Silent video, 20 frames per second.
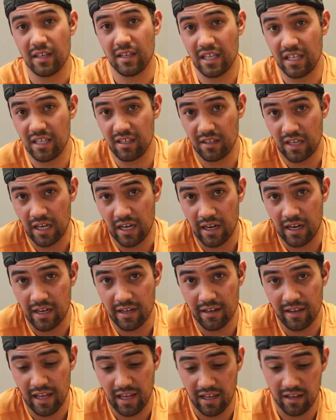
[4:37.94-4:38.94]
in
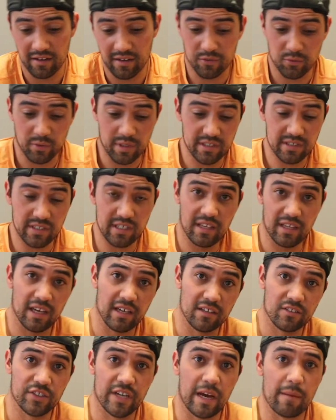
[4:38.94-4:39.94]
God, and we see
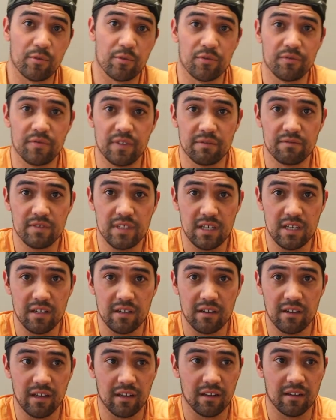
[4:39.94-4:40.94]
that in chapter
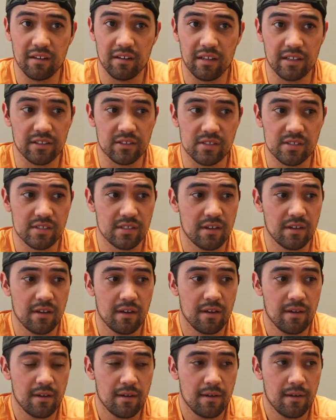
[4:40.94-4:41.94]
15, and it's
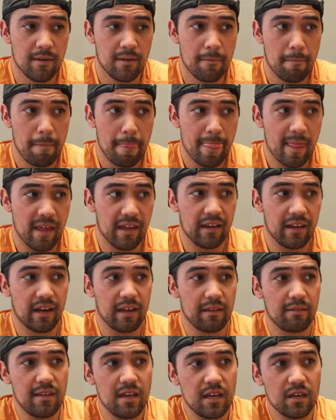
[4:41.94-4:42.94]
and
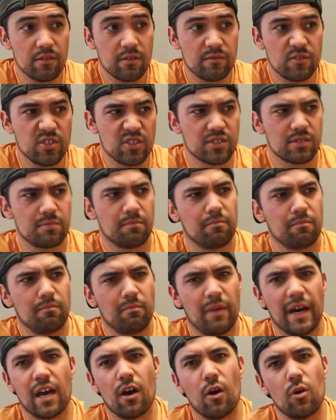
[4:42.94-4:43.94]
I think of just
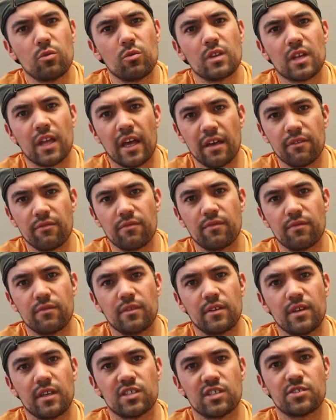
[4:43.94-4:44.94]
my own life
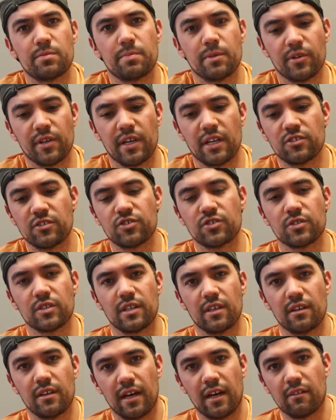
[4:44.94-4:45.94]

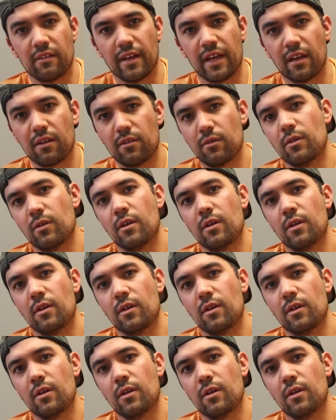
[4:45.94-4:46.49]
experientially, like